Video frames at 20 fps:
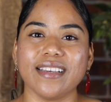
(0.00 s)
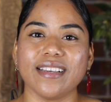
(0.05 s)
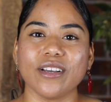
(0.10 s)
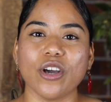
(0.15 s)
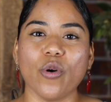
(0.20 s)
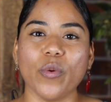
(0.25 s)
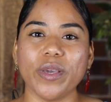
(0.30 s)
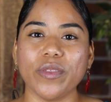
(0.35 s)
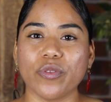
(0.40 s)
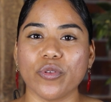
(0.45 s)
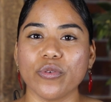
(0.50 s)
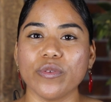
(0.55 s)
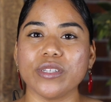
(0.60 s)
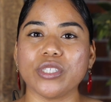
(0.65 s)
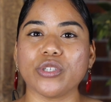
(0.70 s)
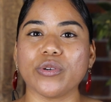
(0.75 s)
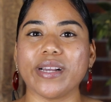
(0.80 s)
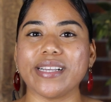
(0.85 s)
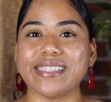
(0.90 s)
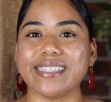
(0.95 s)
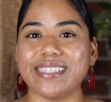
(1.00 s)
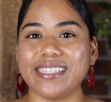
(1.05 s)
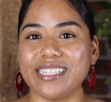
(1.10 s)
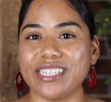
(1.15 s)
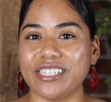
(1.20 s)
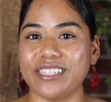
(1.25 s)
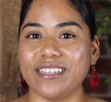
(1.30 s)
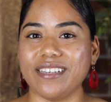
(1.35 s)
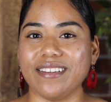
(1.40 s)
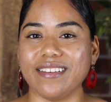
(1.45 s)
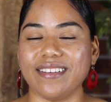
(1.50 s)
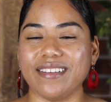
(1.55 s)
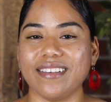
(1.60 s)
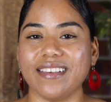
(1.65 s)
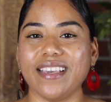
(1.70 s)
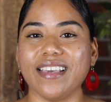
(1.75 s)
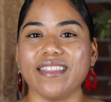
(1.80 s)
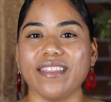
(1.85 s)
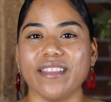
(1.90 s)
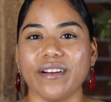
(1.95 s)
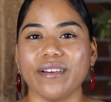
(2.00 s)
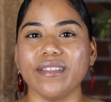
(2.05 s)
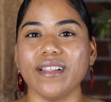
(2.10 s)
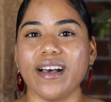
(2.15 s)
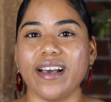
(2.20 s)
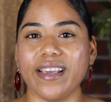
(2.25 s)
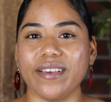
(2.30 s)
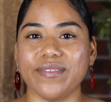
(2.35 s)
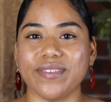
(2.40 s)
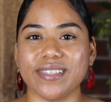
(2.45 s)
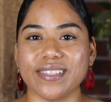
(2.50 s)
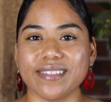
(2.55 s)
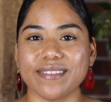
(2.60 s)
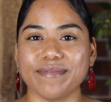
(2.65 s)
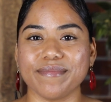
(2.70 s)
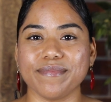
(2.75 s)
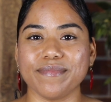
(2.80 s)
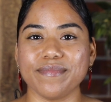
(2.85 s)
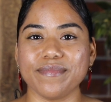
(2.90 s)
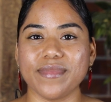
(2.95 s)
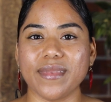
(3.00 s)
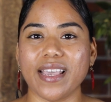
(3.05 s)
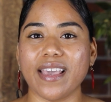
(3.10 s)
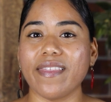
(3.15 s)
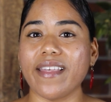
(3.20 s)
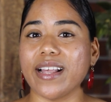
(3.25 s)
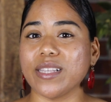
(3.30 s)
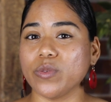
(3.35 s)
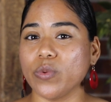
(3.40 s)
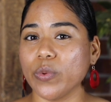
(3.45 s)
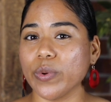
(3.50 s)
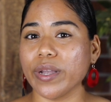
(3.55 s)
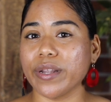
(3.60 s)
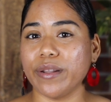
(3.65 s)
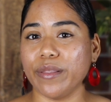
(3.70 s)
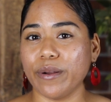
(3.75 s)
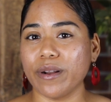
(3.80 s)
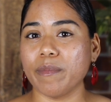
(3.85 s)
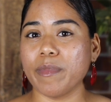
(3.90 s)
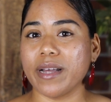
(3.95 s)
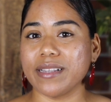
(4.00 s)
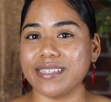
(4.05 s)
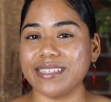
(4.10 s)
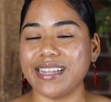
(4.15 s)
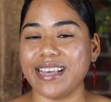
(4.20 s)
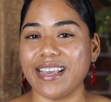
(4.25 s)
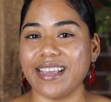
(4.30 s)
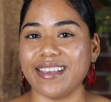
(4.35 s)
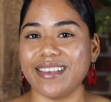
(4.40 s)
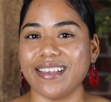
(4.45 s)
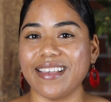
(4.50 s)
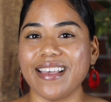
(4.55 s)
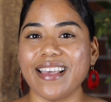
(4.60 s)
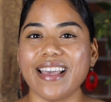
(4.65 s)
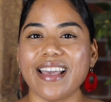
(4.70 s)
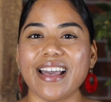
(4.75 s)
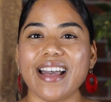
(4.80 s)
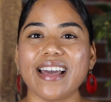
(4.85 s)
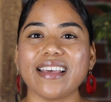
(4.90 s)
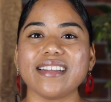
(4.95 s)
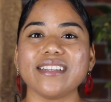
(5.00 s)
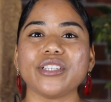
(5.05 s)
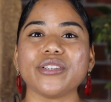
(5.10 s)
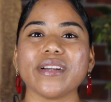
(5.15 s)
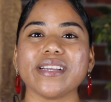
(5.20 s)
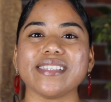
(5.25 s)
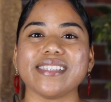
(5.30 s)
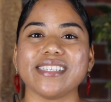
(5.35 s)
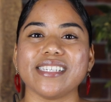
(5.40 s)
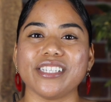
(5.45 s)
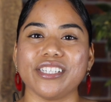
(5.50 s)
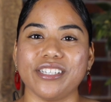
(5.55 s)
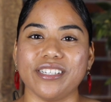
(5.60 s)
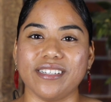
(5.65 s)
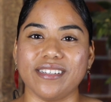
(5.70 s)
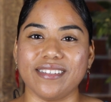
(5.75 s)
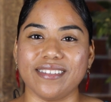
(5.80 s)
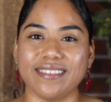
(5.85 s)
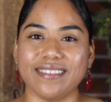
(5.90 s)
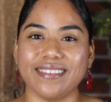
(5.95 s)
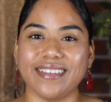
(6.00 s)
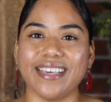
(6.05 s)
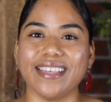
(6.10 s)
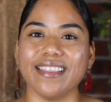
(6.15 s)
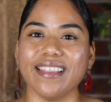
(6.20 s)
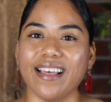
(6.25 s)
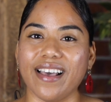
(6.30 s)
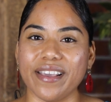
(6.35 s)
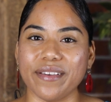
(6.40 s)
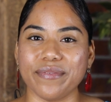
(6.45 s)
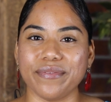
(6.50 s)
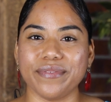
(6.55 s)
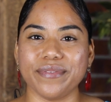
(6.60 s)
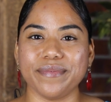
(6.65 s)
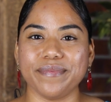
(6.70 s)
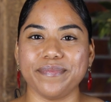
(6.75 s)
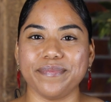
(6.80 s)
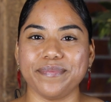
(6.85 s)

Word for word: going through a transition in their lives. And that's what we're going to learn about today how to transition in life.